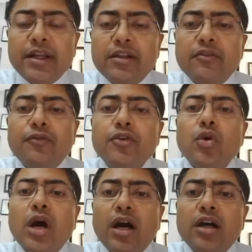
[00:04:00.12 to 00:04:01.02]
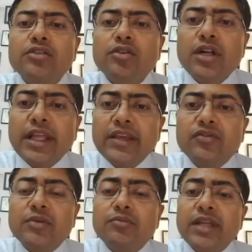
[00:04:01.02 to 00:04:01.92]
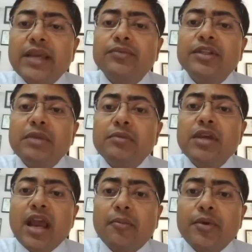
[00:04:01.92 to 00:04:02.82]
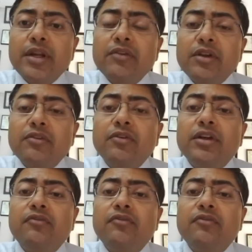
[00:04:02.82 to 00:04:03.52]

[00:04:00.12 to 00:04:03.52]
in a few hours or days. Sometimes it may be apparent even